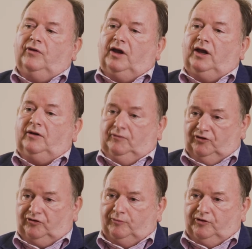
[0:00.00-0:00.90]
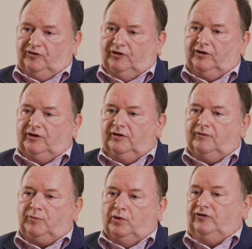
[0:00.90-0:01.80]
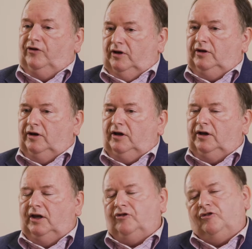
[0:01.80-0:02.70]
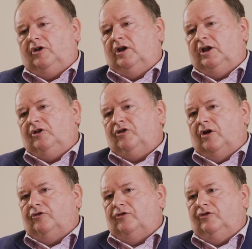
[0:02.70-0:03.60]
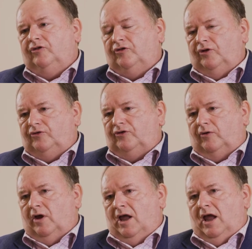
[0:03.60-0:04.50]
the distributor that you've appointed in each country to do so.